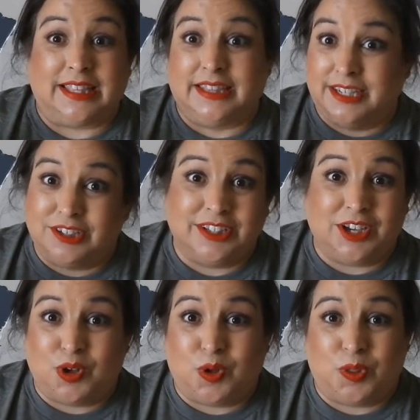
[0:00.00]
like
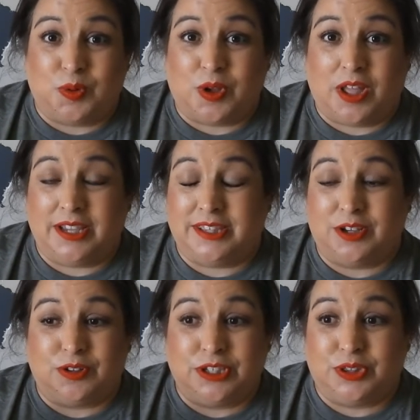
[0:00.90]
literally a hole in the wall. I
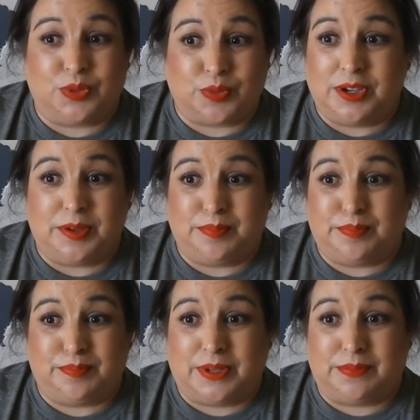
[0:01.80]
think only three
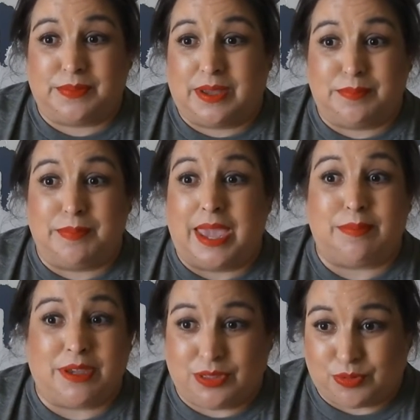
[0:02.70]

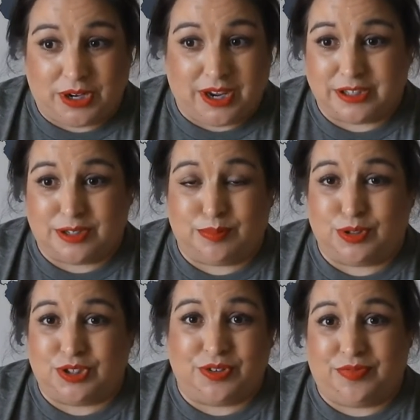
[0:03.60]
maybe three
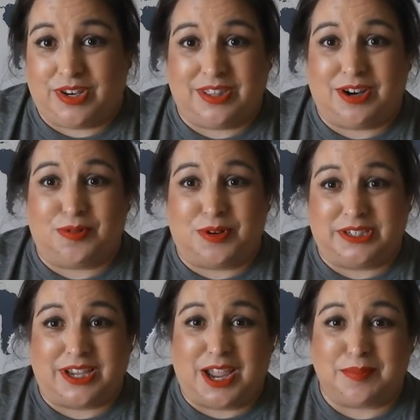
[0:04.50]
customers could fit in there at
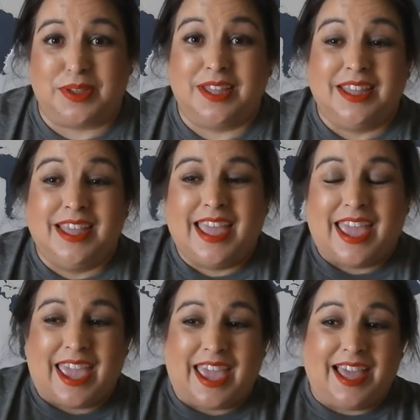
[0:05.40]
one time.
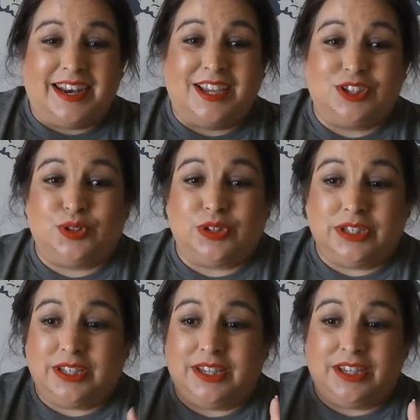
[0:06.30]
And it's
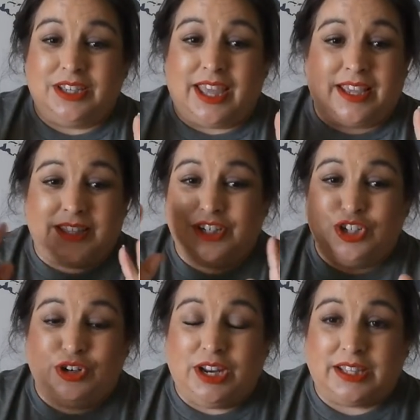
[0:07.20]
really like a
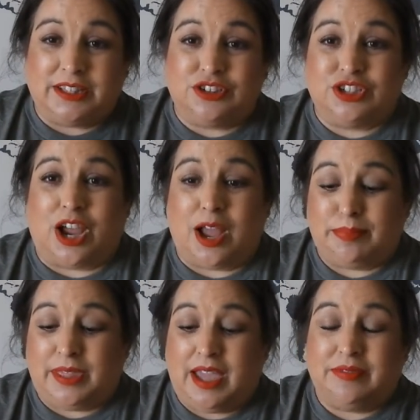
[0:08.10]
unique little
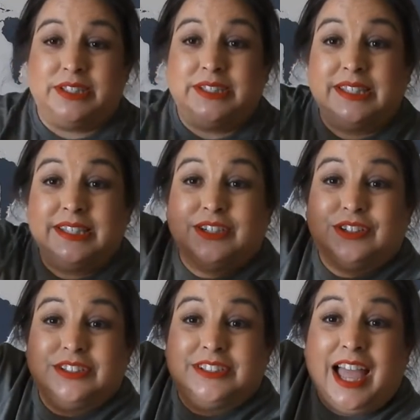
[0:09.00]
shop. They have these
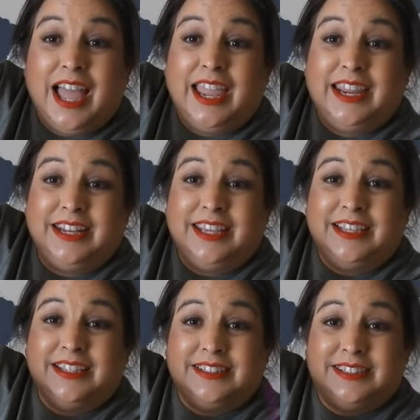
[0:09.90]
little
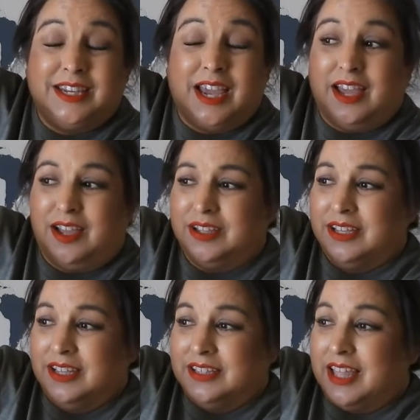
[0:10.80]
tiny, uh,
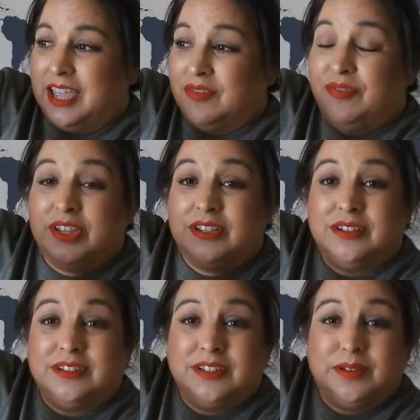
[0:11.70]
like
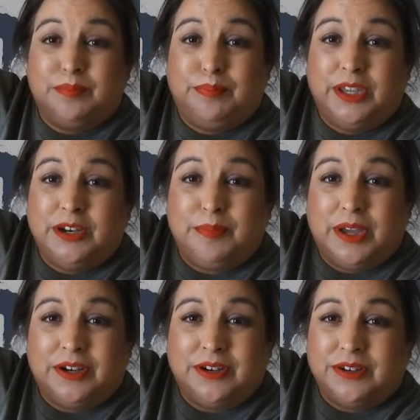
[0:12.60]
filled peanut
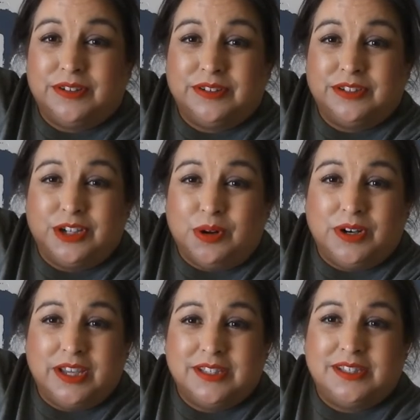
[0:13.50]
butter
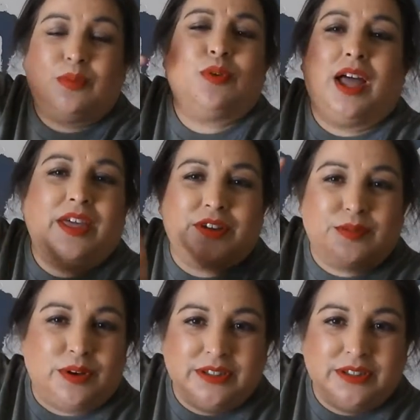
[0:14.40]
donuts. Well, other